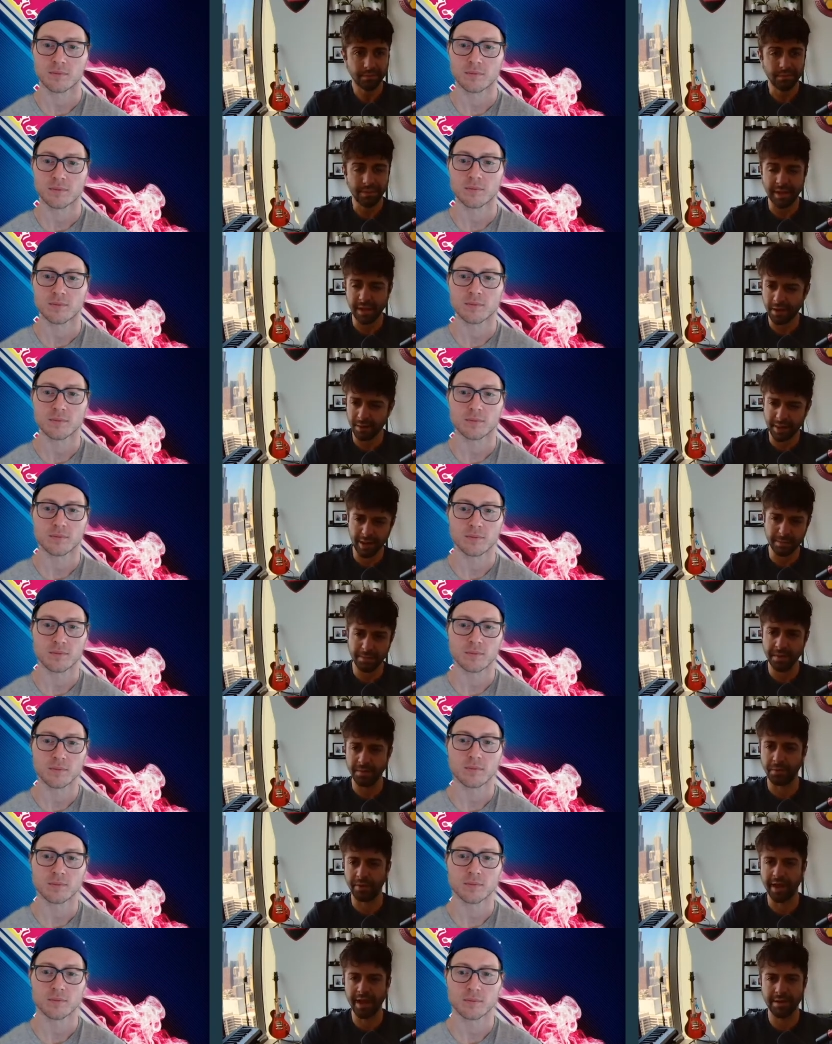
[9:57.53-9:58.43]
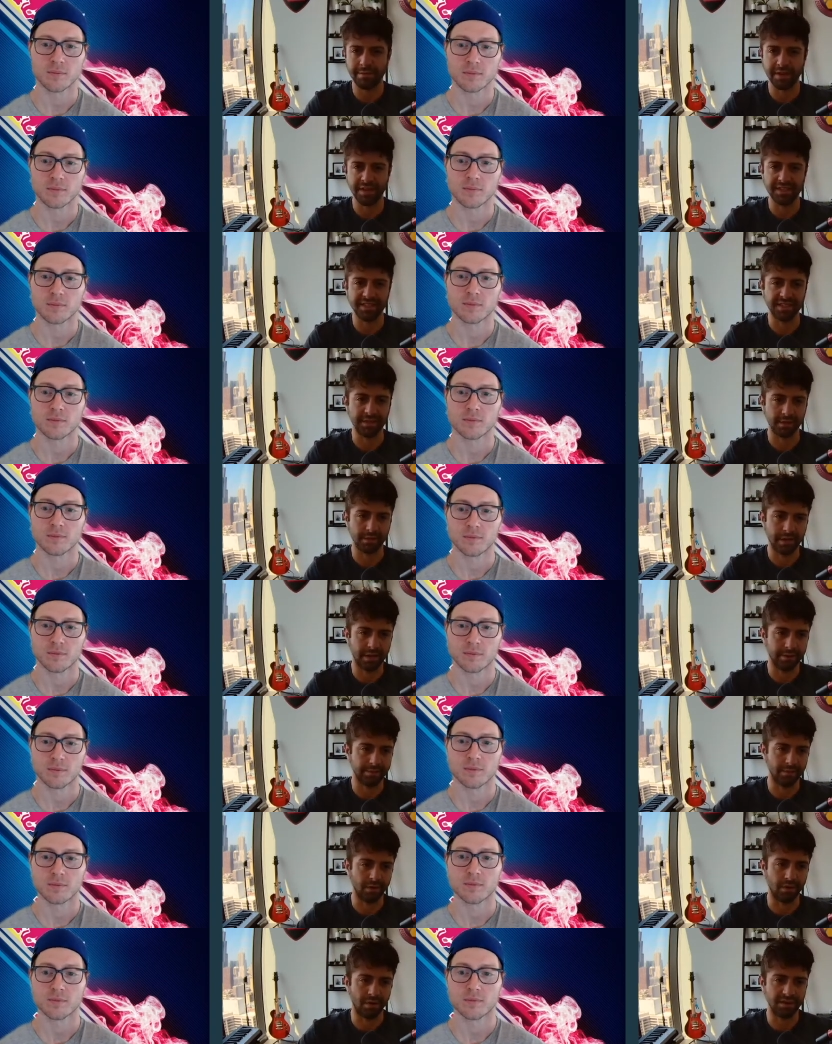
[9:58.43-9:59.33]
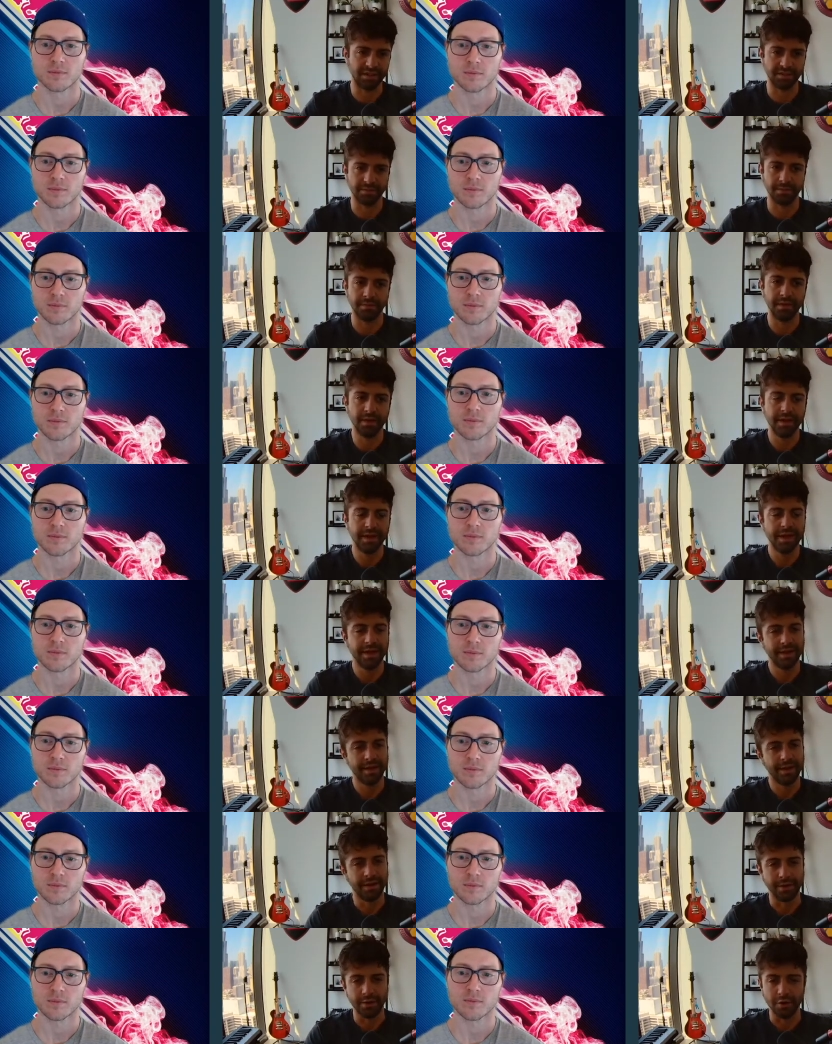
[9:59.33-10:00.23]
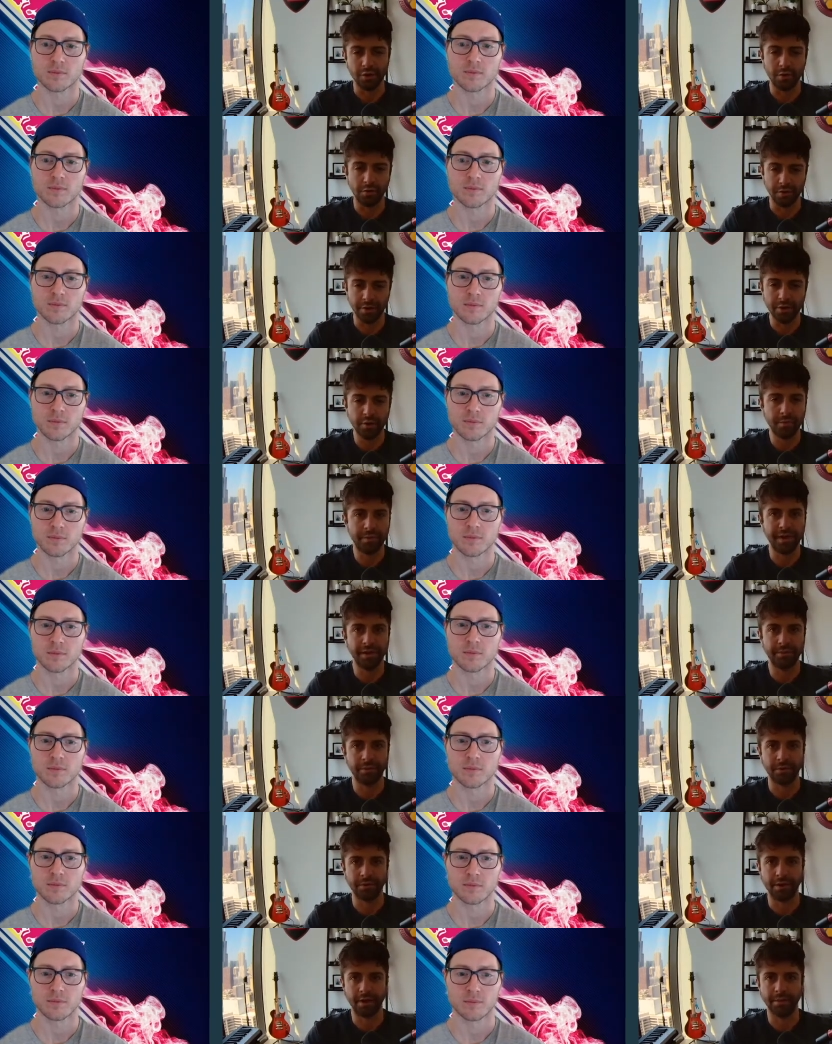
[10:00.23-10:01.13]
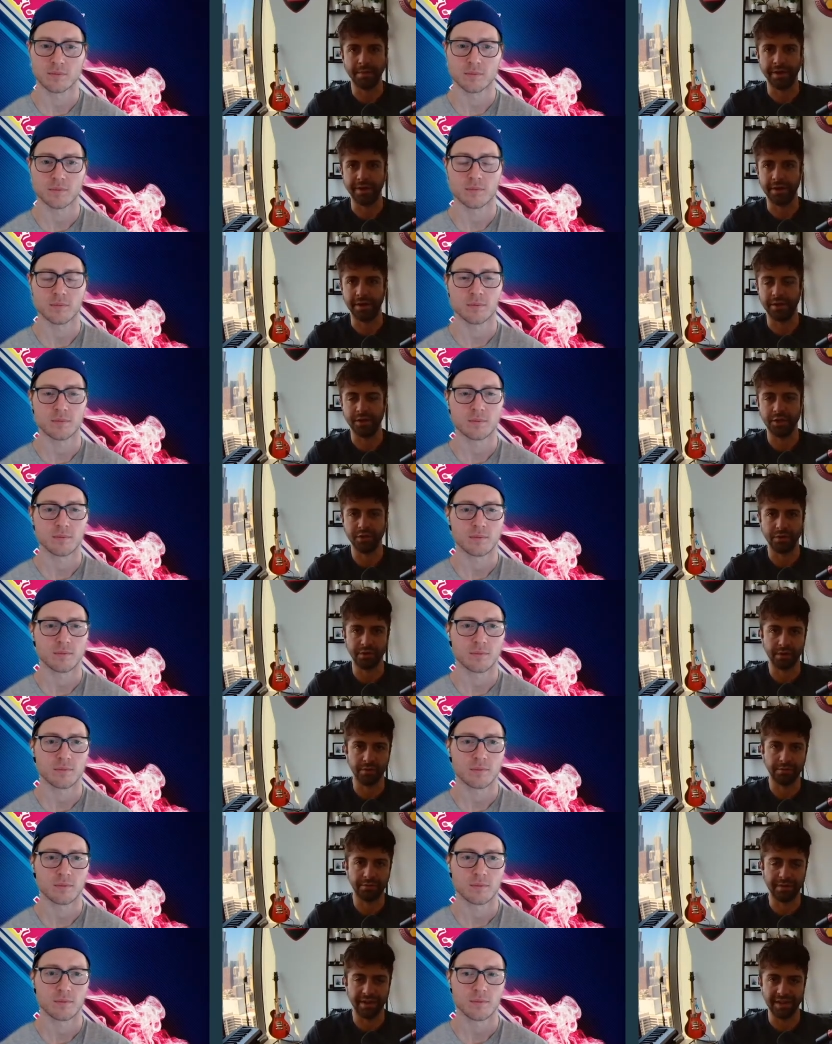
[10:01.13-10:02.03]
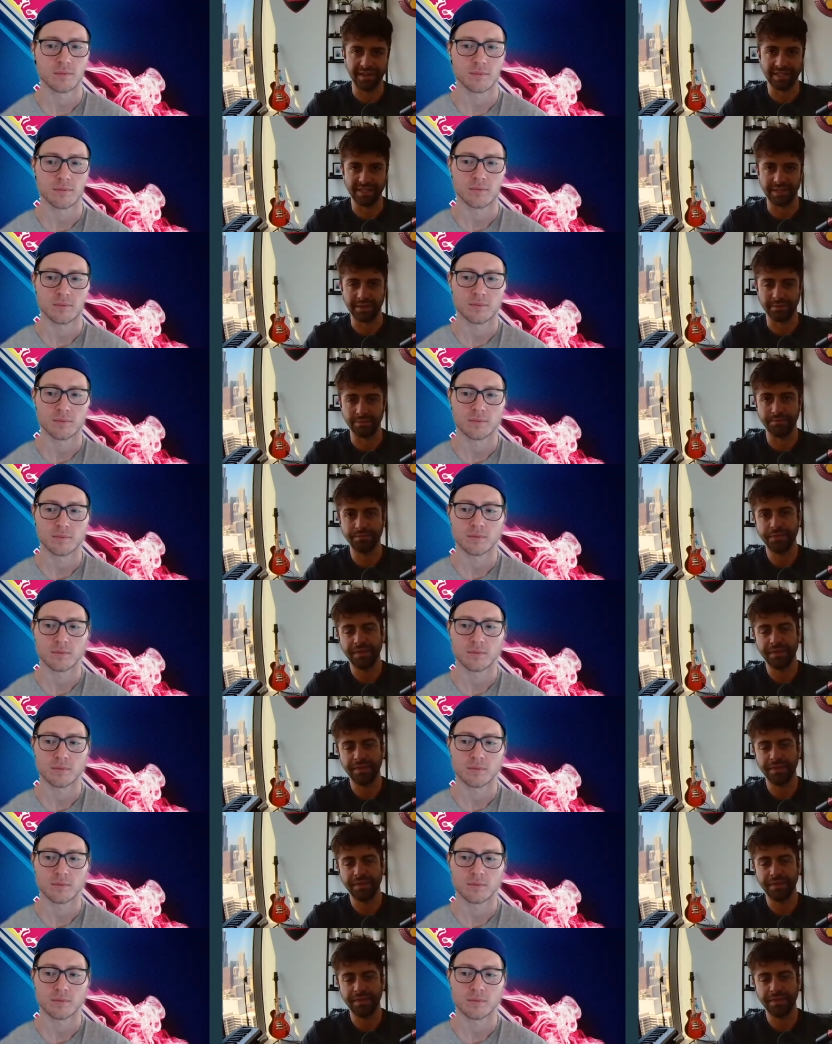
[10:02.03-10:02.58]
Speaker 1: And a lot of people have, and I see a lot of awesome new new people coming in, showing their face and